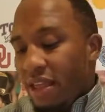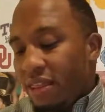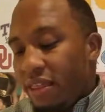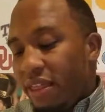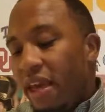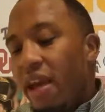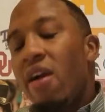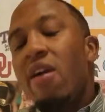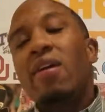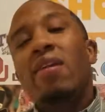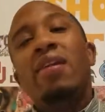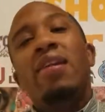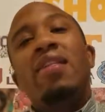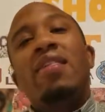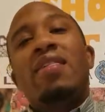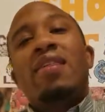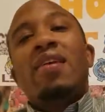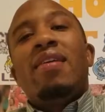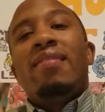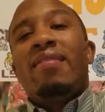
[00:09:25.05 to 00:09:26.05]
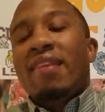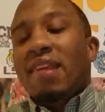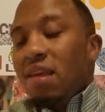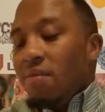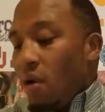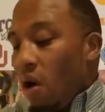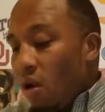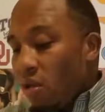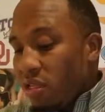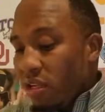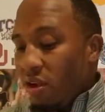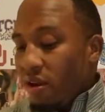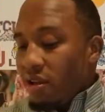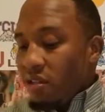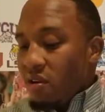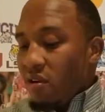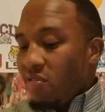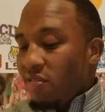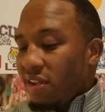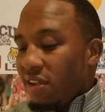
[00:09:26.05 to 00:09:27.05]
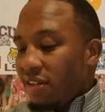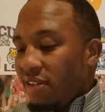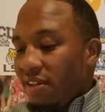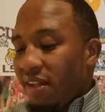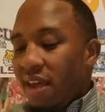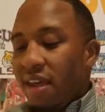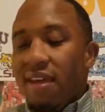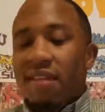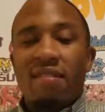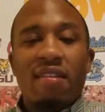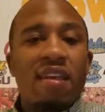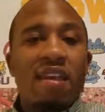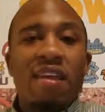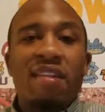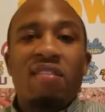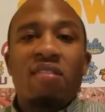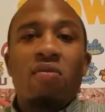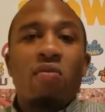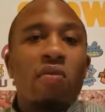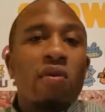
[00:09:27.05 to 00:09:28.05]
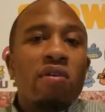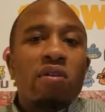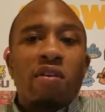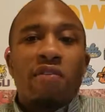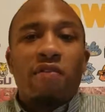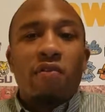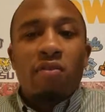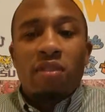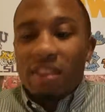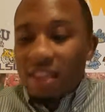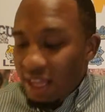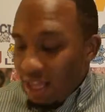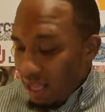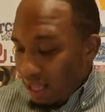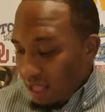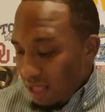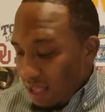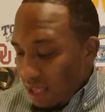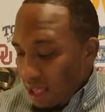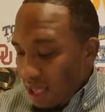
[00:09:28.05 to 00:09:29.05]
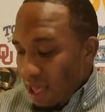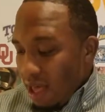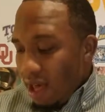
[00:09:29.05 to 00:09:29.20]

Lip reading: They are a legit team. All Jerry Jones could say is, it's a wonderful thing.